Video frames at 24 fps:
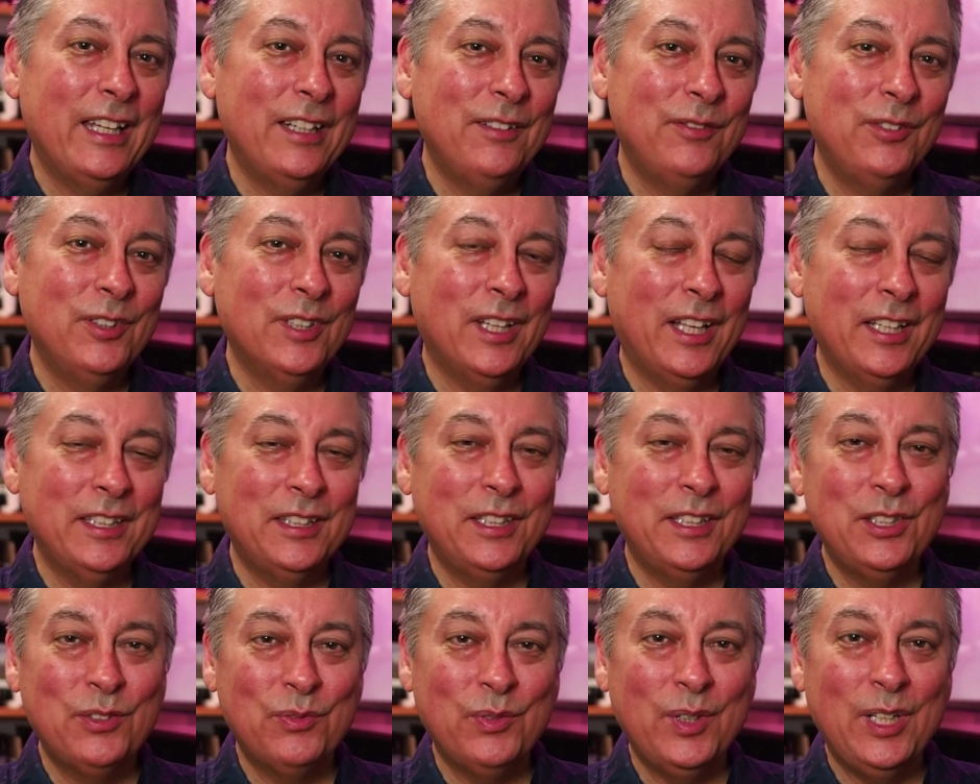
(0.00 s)
And if you
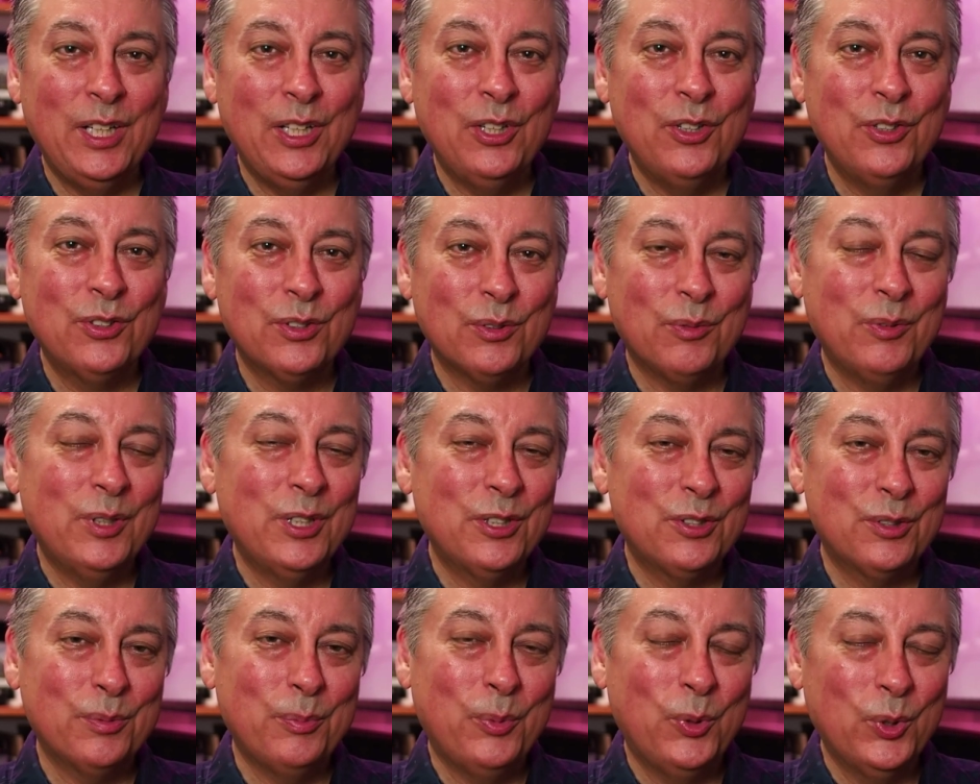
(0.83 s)
like these videos and
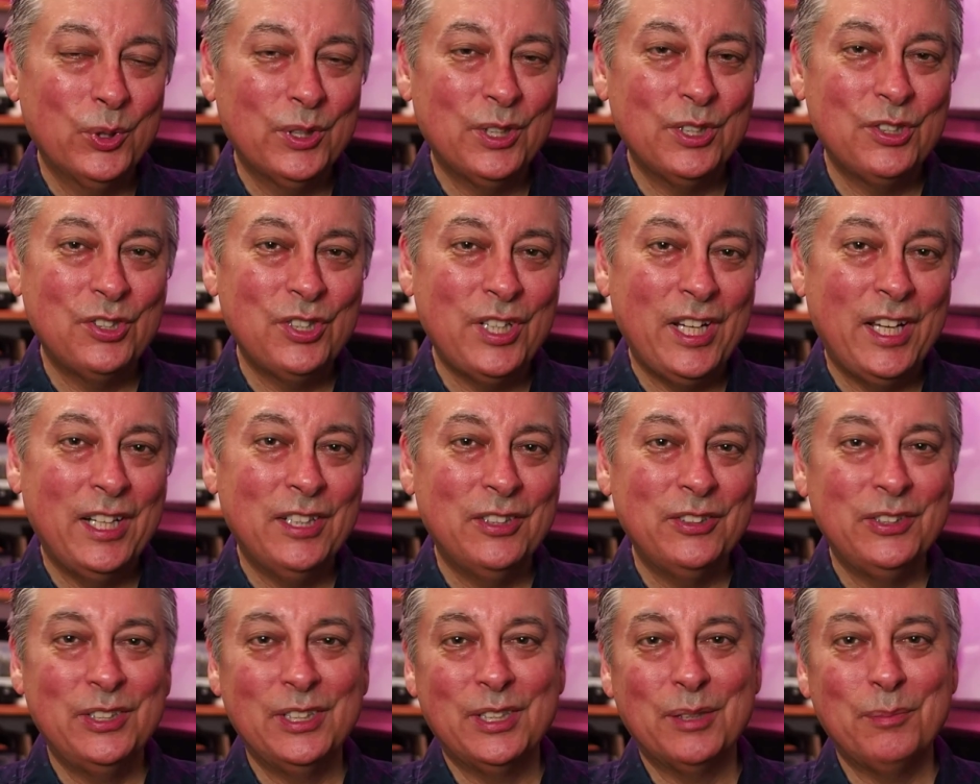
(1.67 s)
want to support the
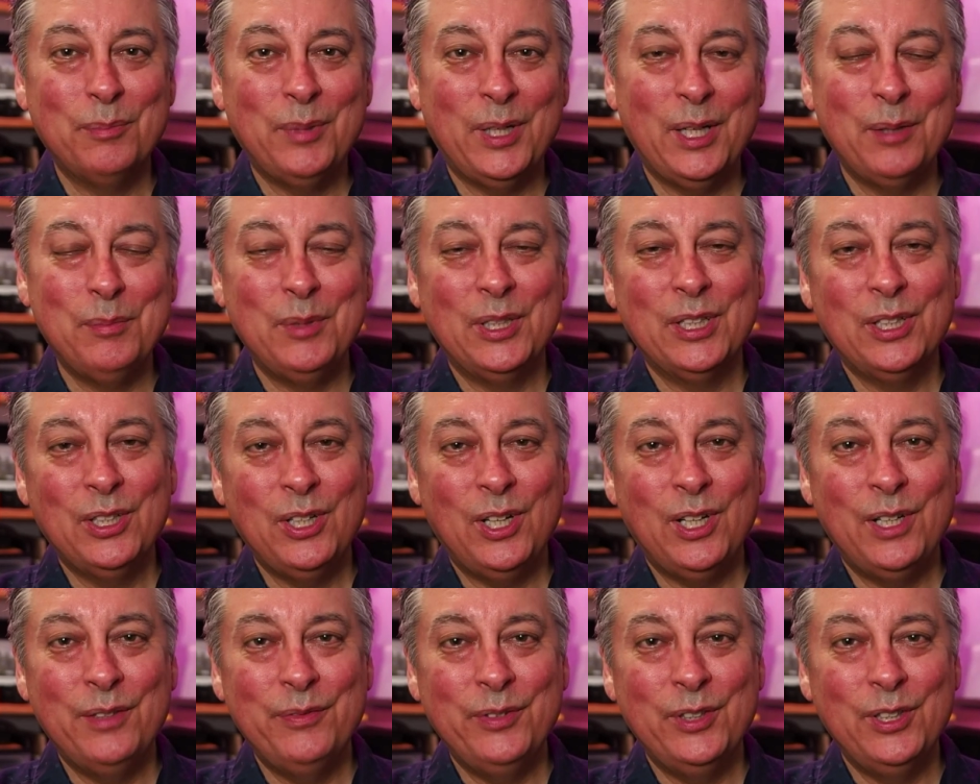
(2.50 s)
channel, you can buy me a
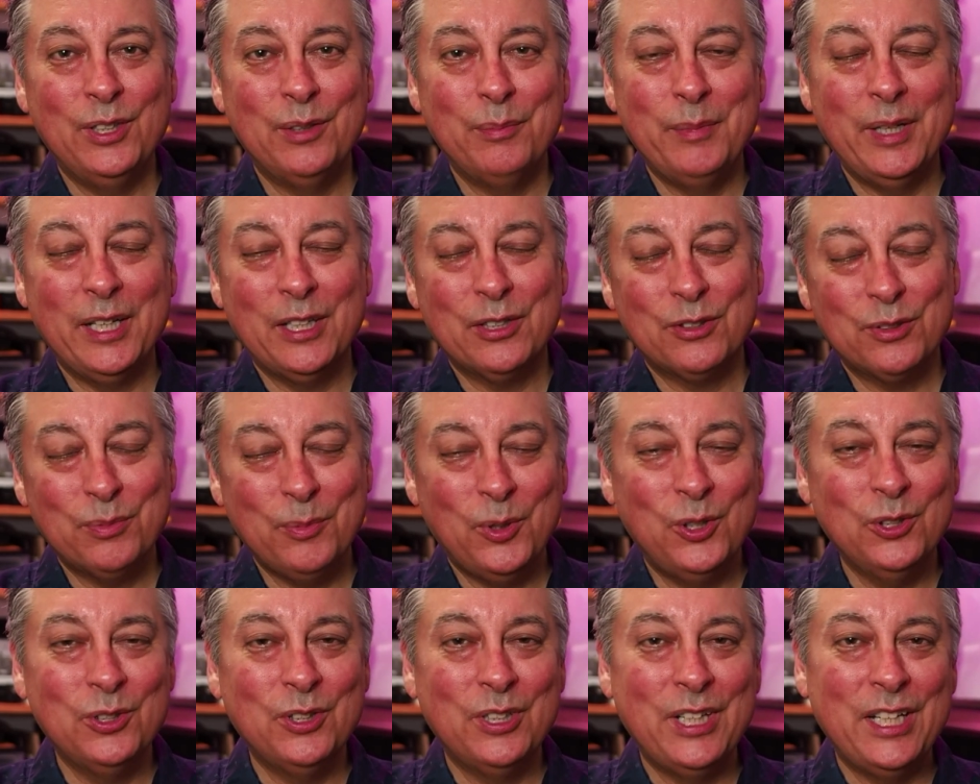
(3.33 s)
coffee or make a
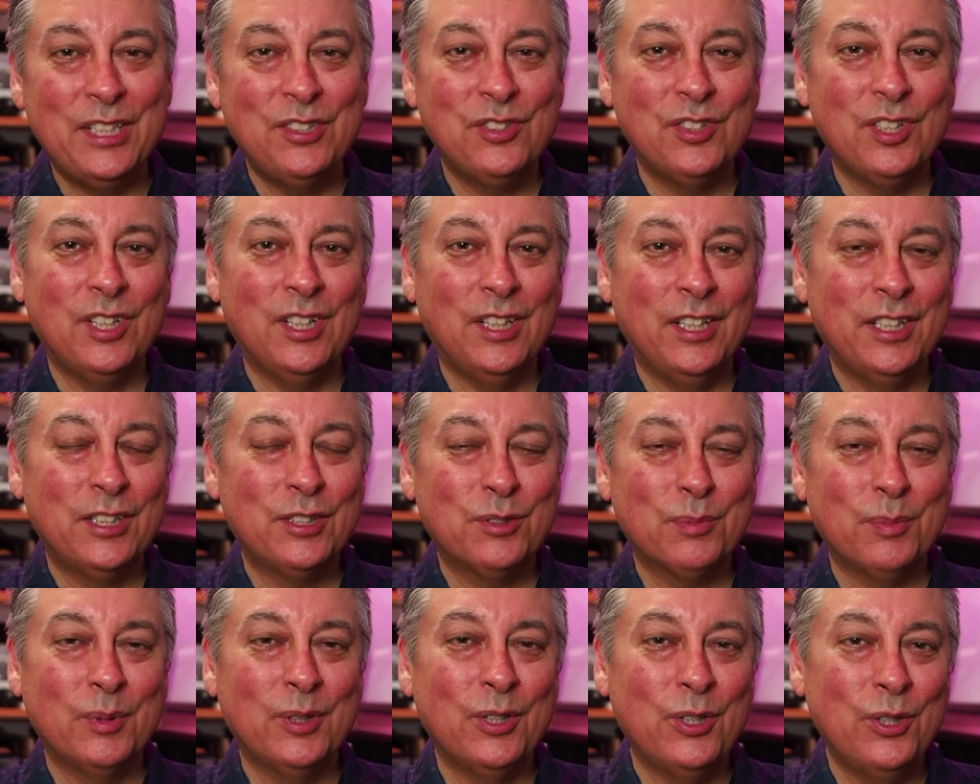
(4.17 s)
small donation in the
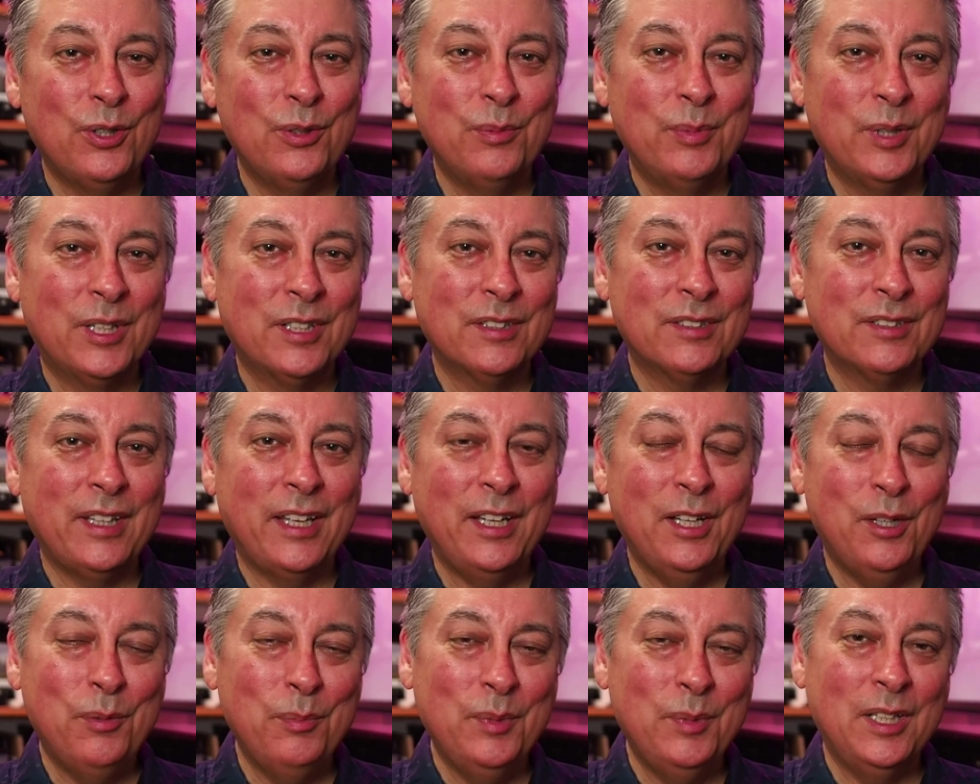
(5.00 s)
links below, because
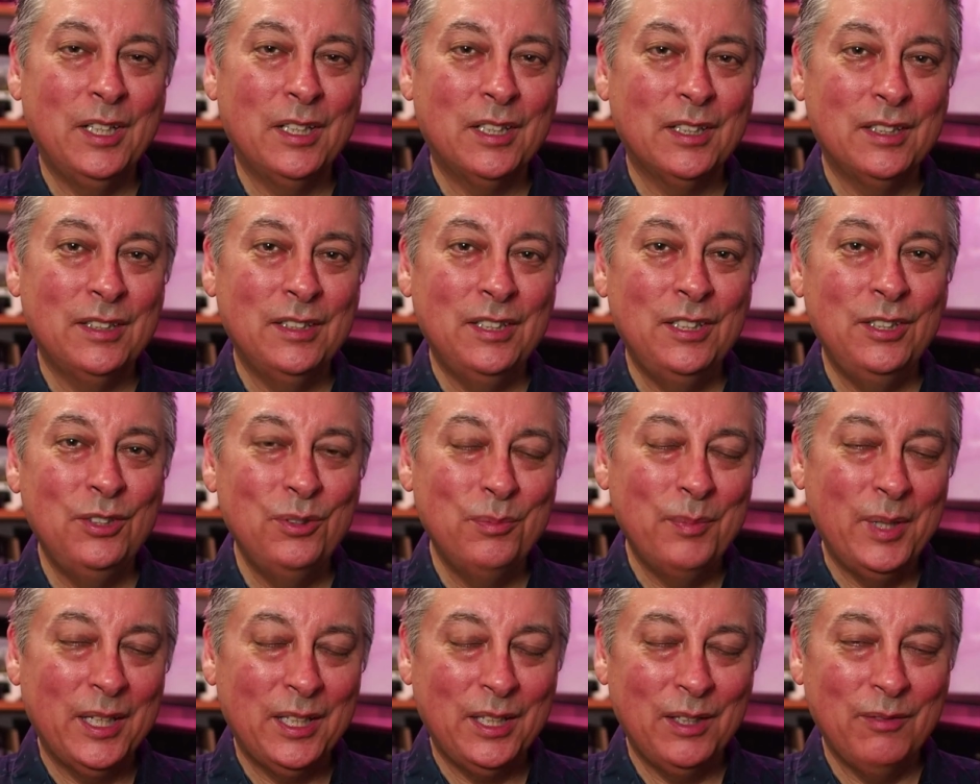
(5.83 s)
they help me to
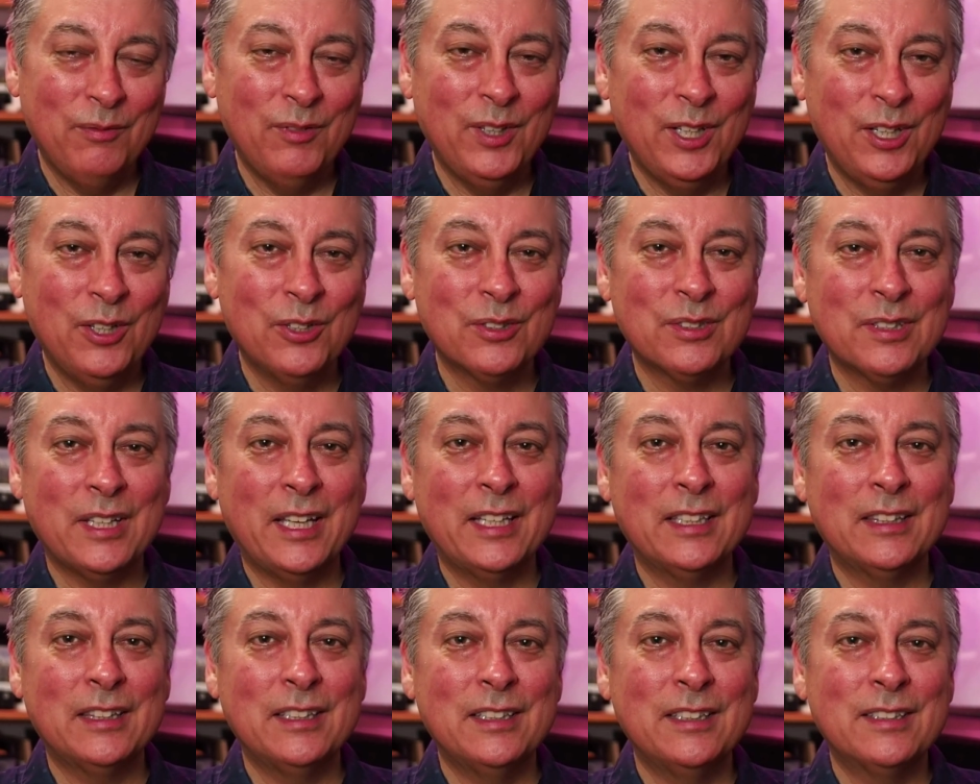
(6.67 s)
continue making videos
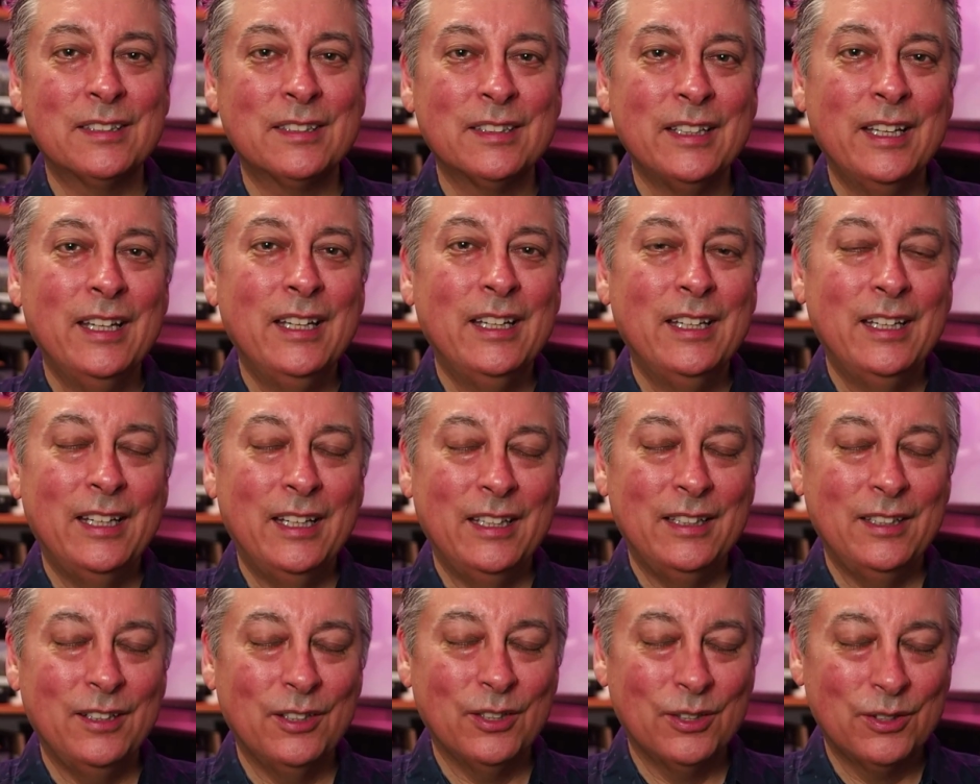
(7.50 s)
like this,
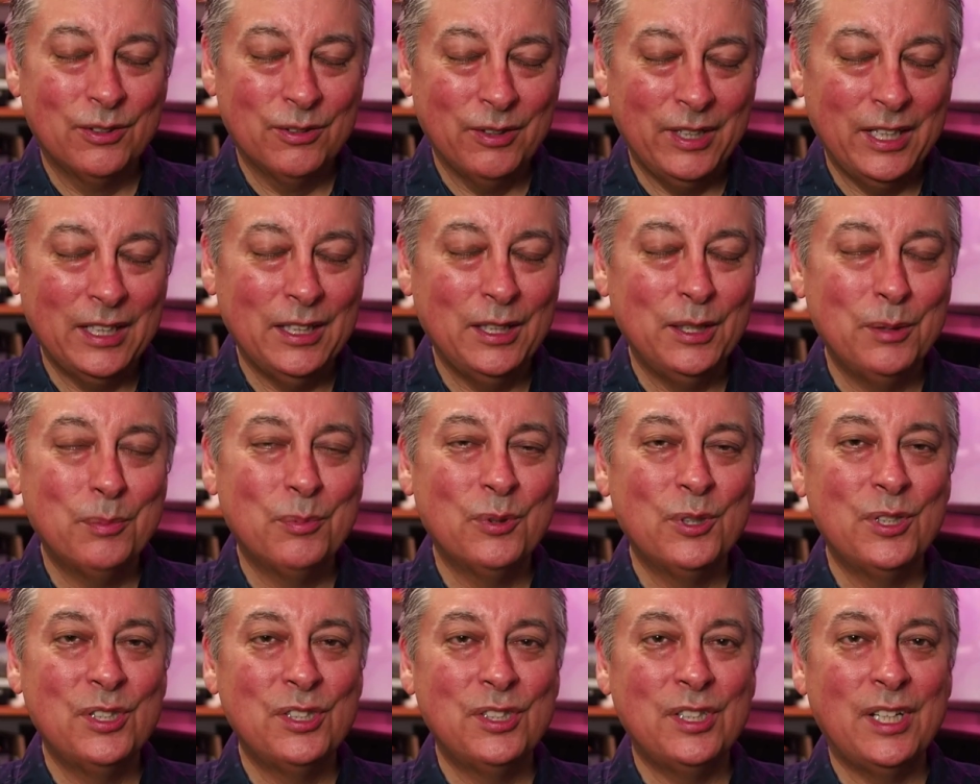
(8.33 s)
and they're greatly
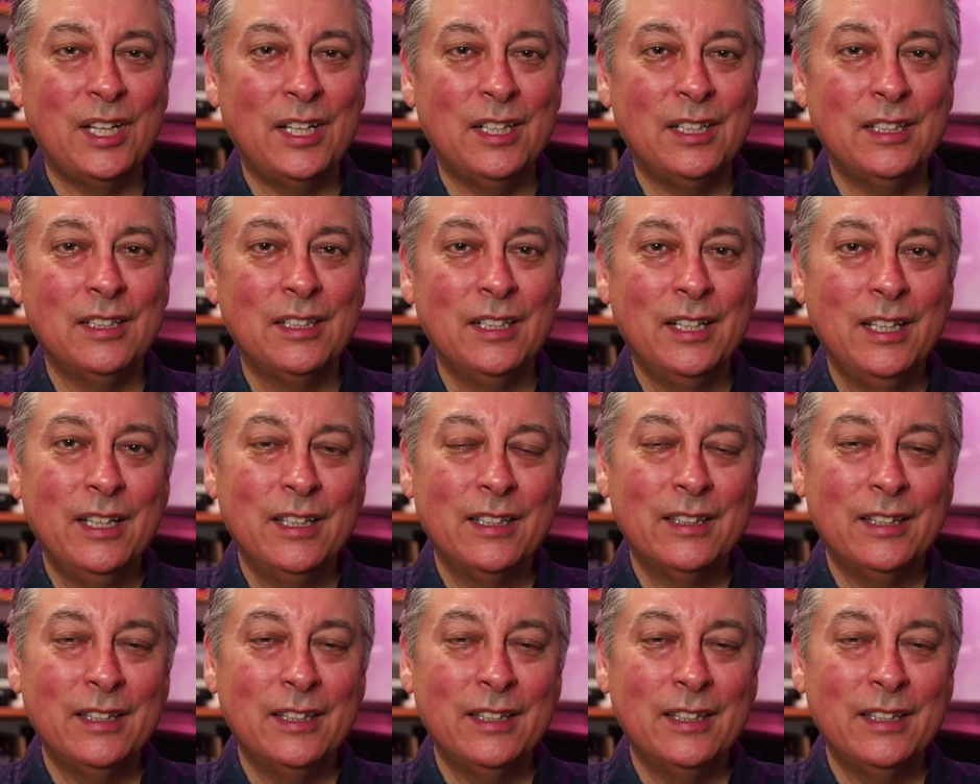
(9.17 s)
appreciated.